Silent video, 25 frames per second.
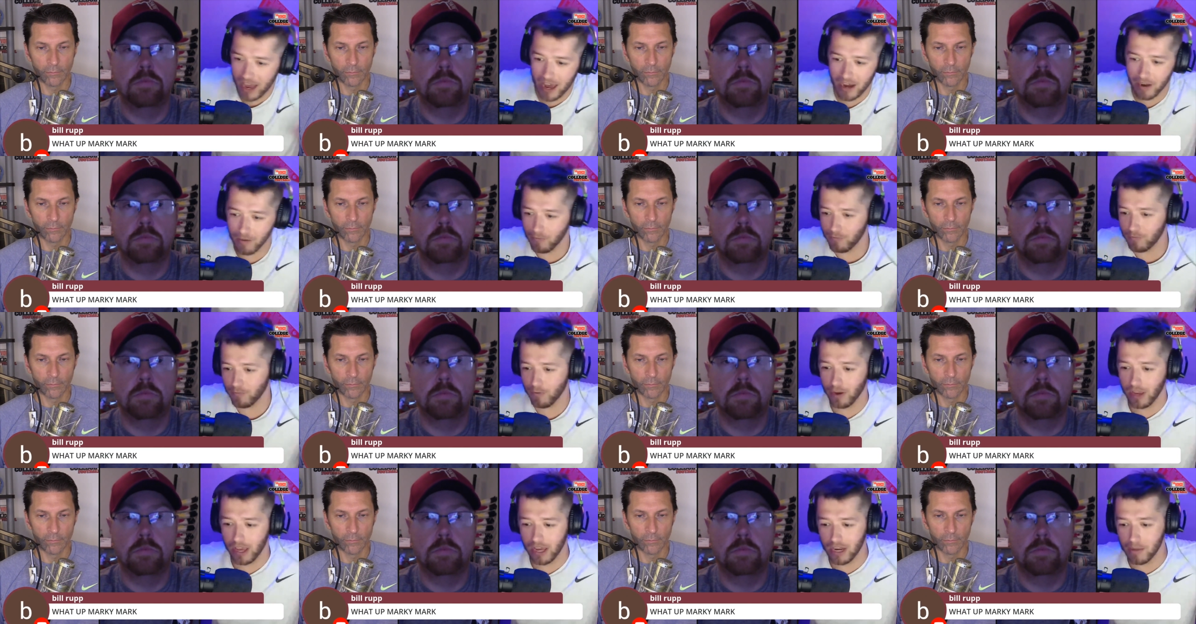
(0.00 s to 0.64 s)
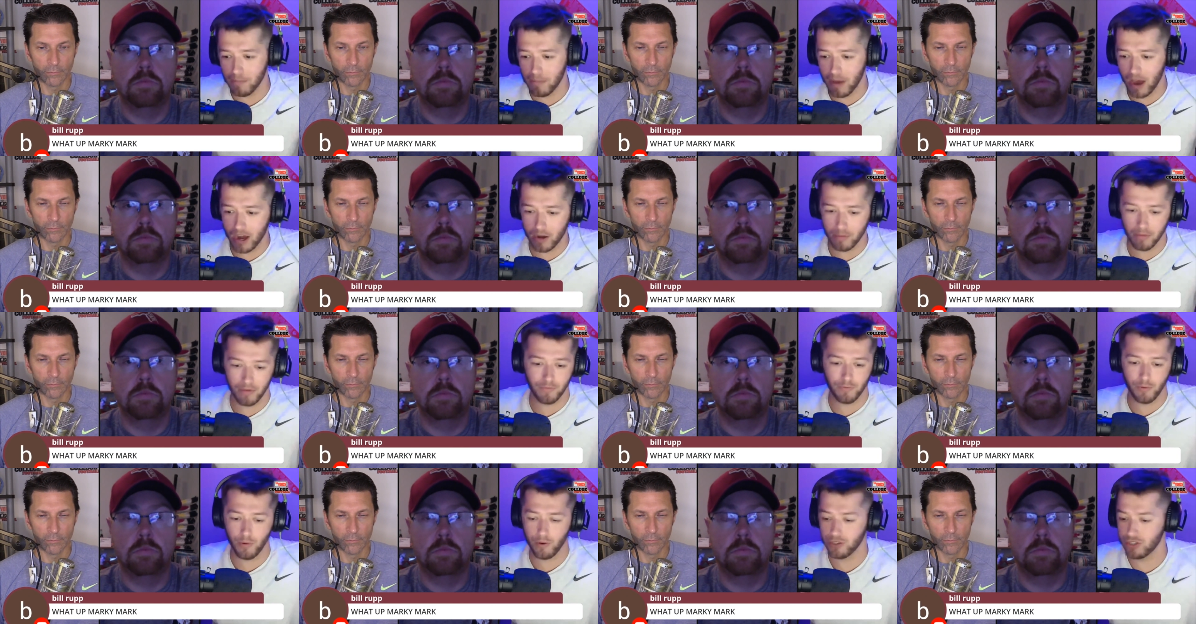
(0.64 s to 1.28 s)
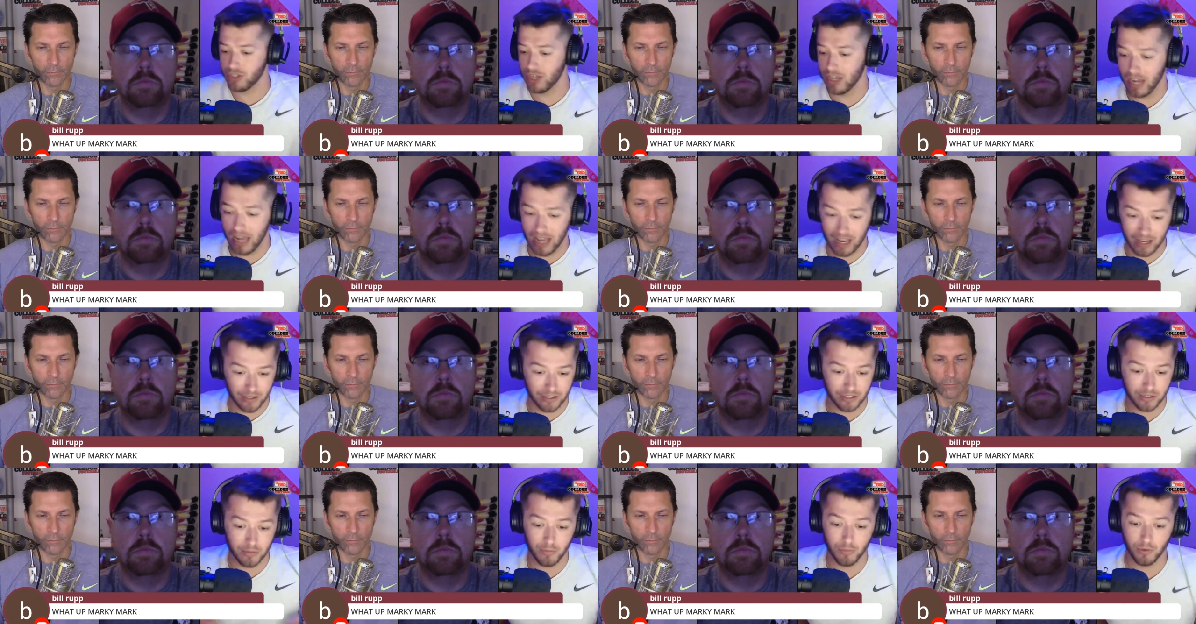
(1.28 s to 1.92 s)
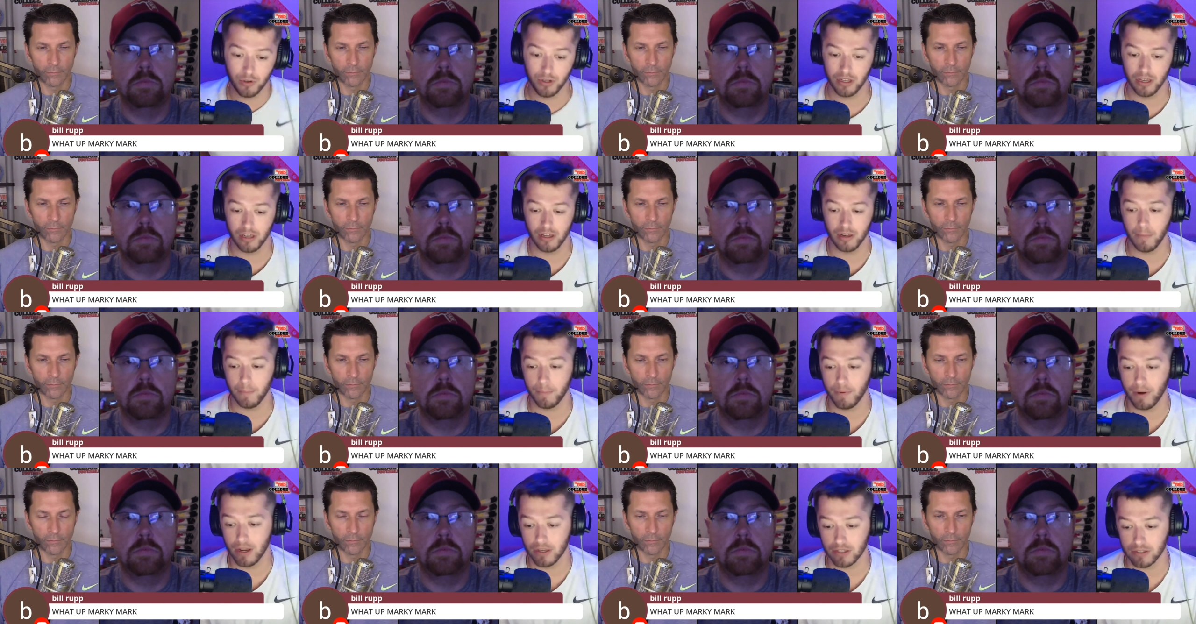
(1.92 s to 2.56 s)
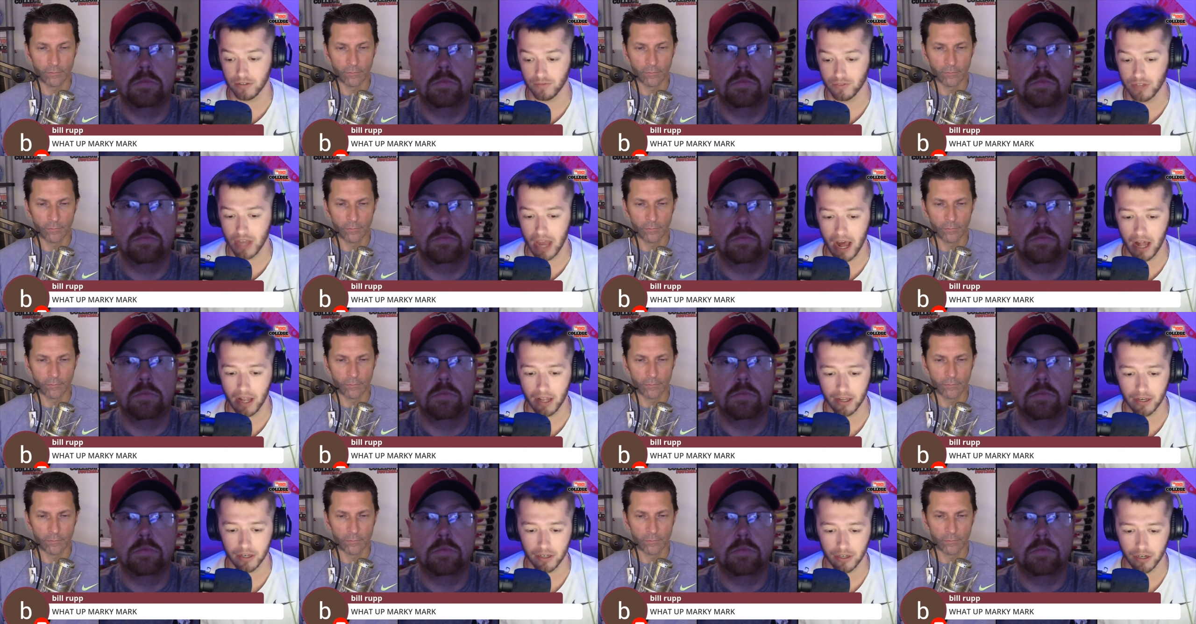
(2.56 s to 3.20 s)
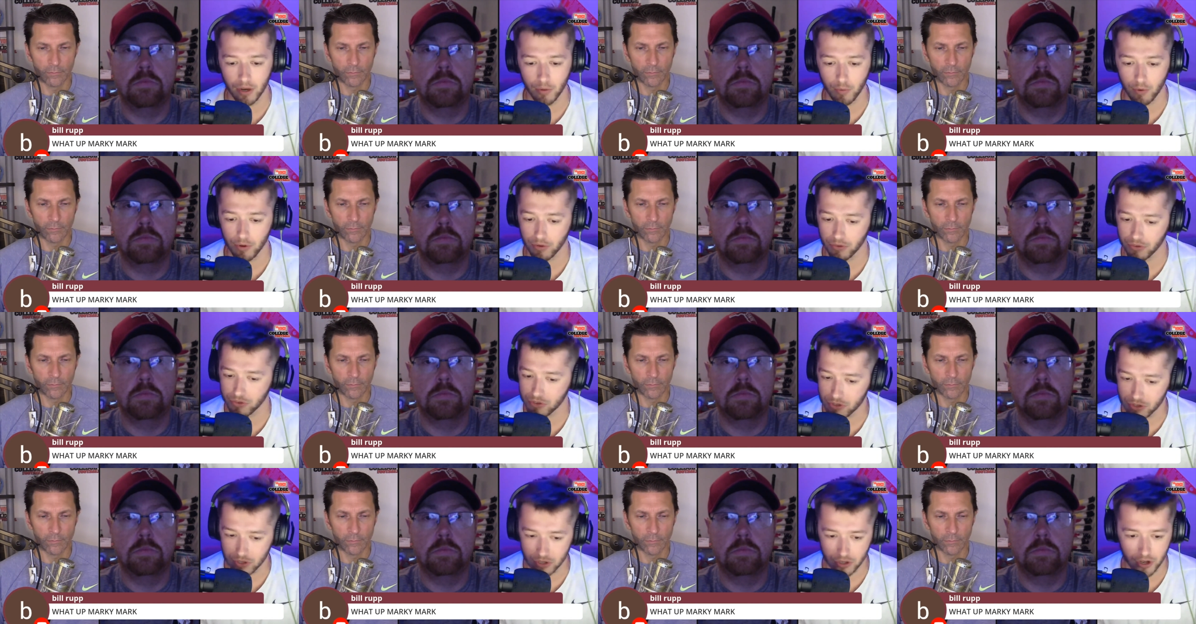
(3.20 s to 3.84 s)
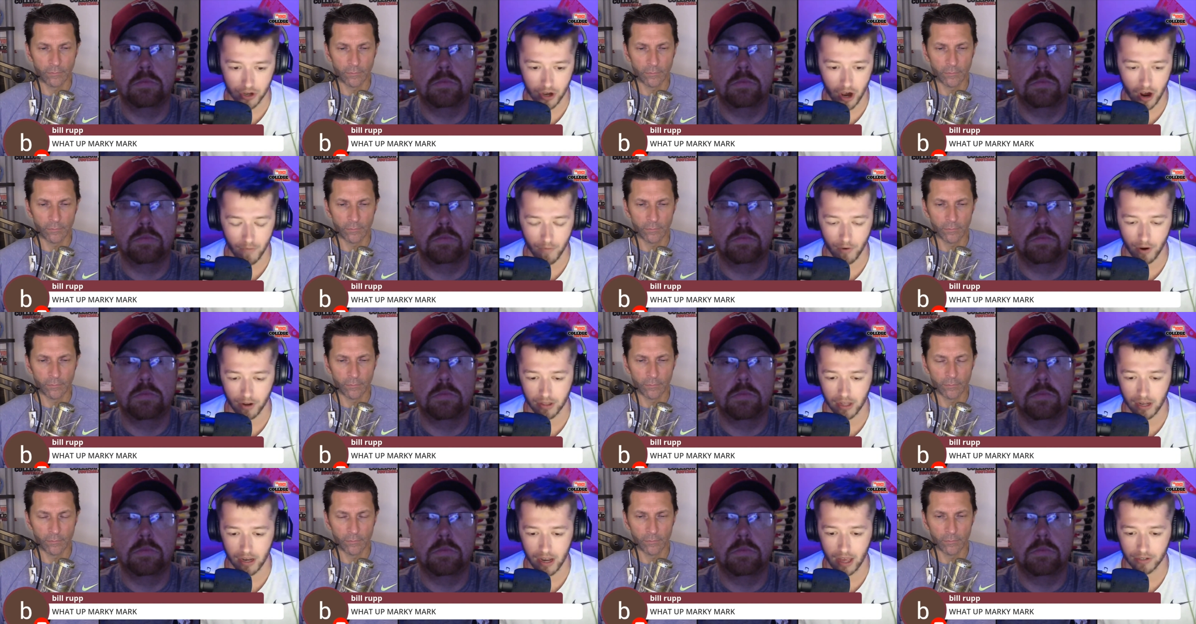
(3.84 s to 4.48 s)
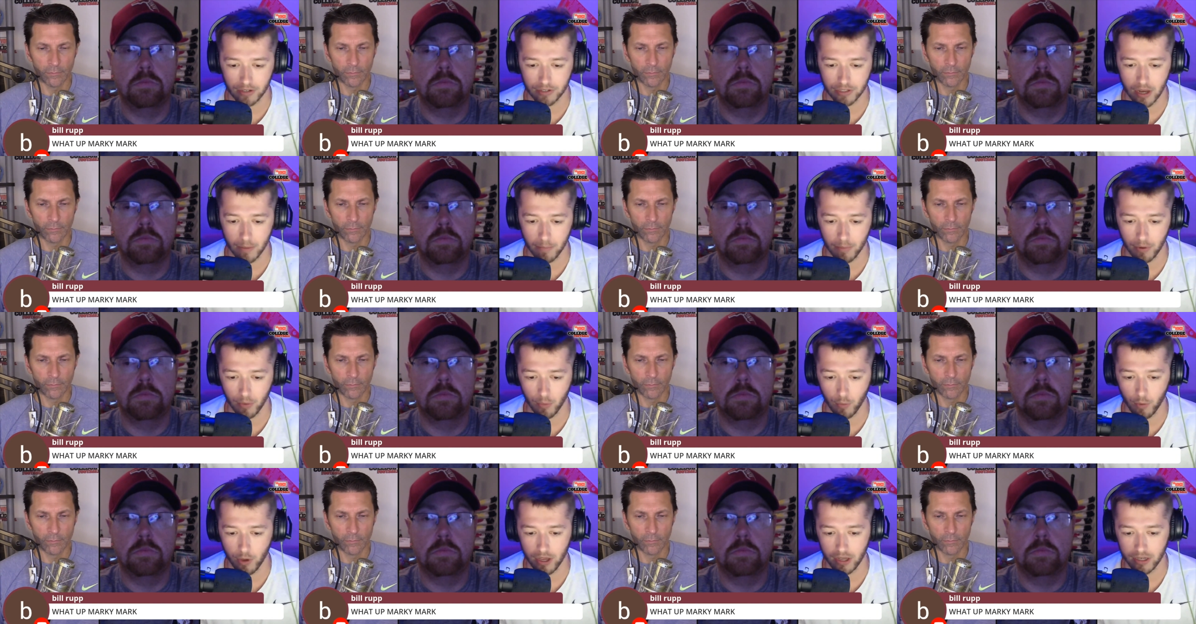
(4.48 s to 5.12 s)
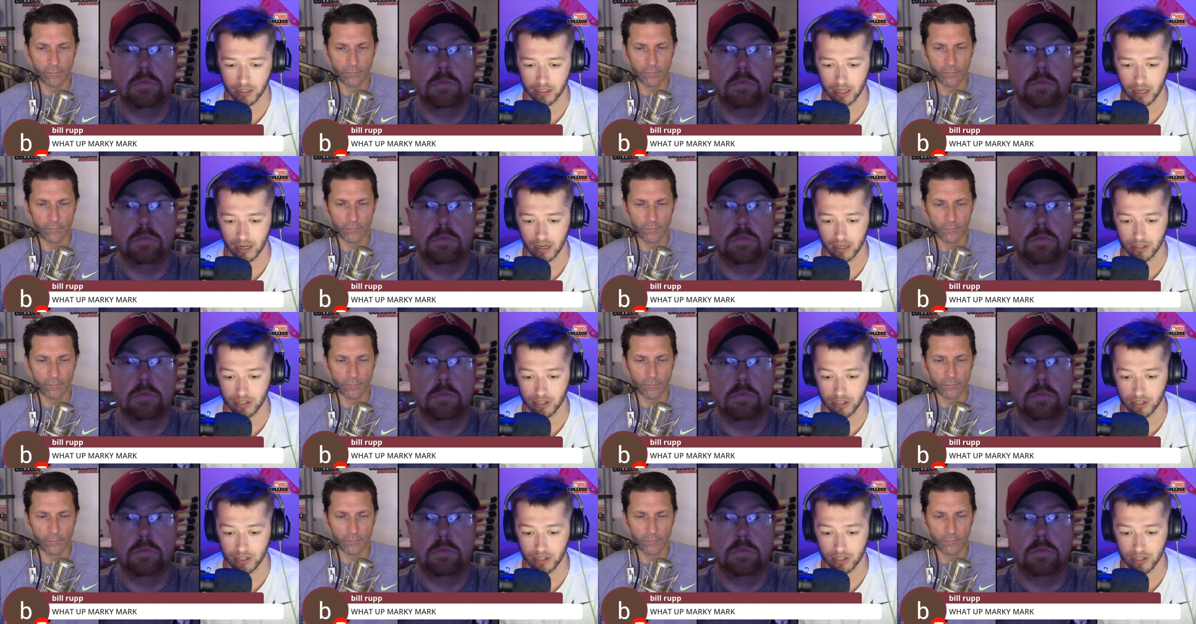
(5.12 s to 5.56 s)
Speaker 1: kind of forgetting about him. And Florida State has some really impressive talent. You know, we'll cover it the next couple of weeks at